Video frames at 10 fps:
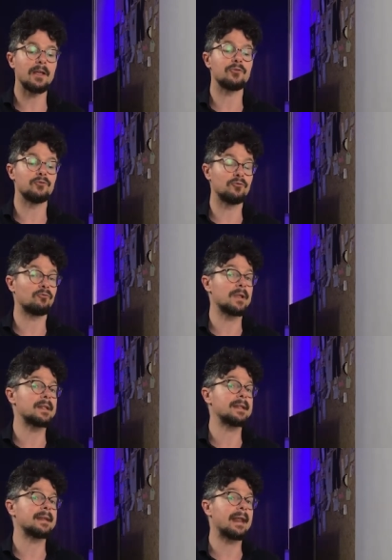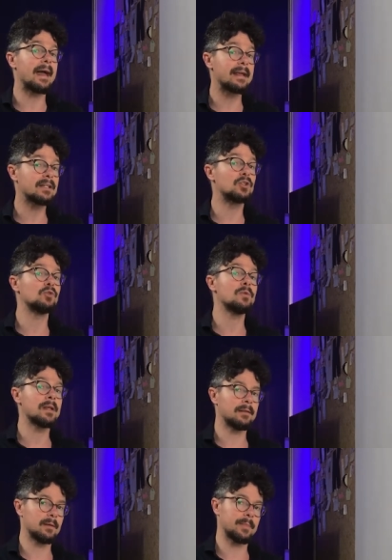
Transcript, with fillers: that you really like doing in the